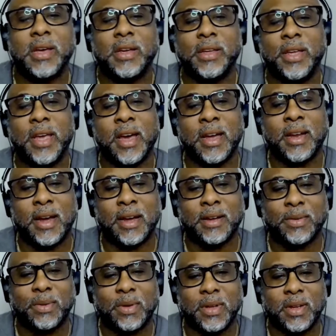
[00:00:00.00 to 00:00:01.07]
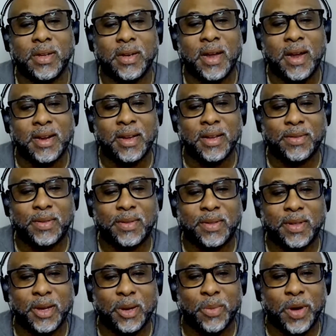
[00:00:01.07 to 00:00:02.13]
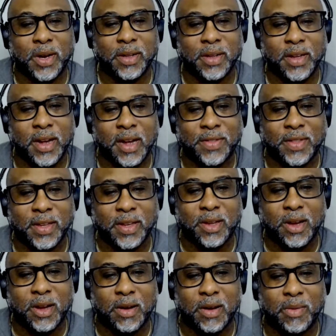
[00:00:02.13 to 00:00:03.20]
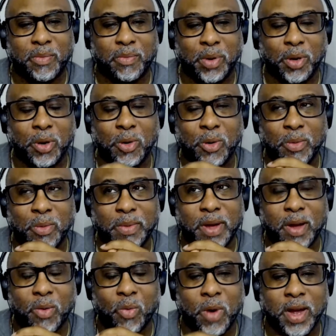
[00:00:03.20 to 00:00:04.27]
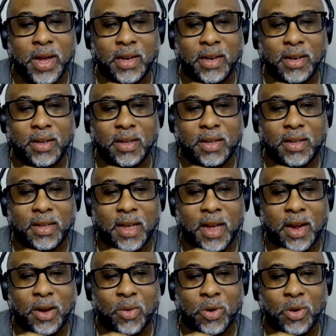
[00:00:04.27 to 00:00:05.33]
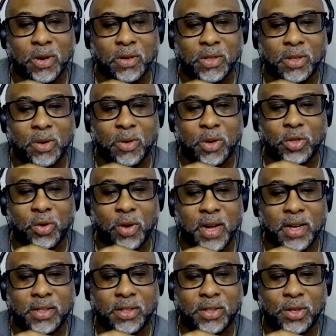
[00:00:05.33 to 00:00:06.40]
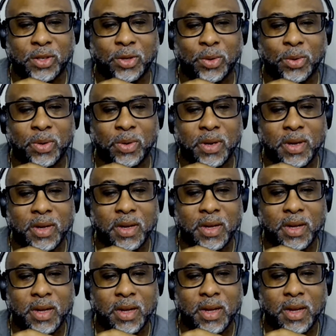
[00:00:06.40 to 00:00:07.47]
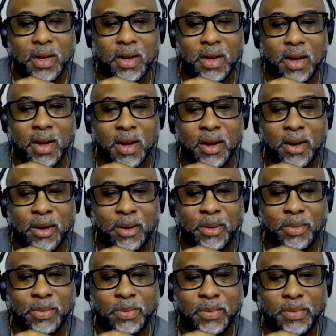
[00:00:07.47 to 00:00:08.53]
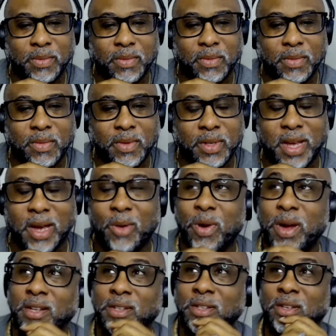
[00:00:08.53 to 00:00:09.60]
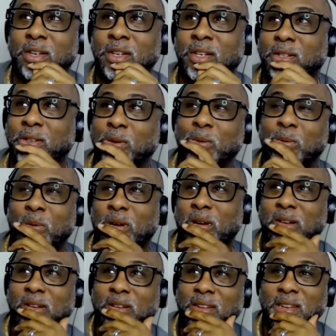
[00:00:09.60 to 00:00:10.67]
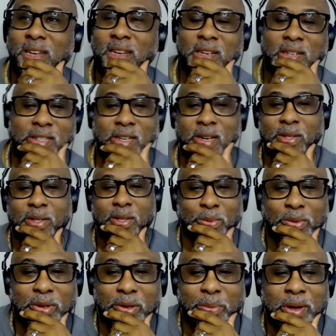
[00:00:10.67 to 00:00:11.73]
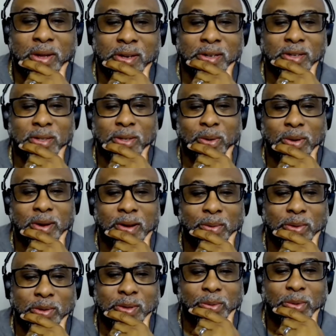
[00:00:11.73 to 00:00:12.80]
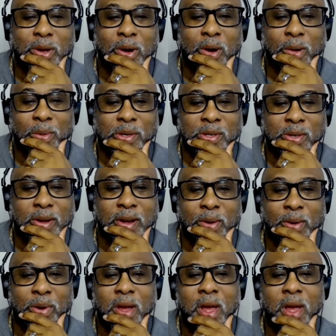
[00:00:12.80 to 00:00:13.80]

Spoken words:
Yeah, now that I think about it, I think Bloom and Wait kind of were slower tracks too. Wait is good too, bro. She has some good melodies on that one, some good harmonies on that one.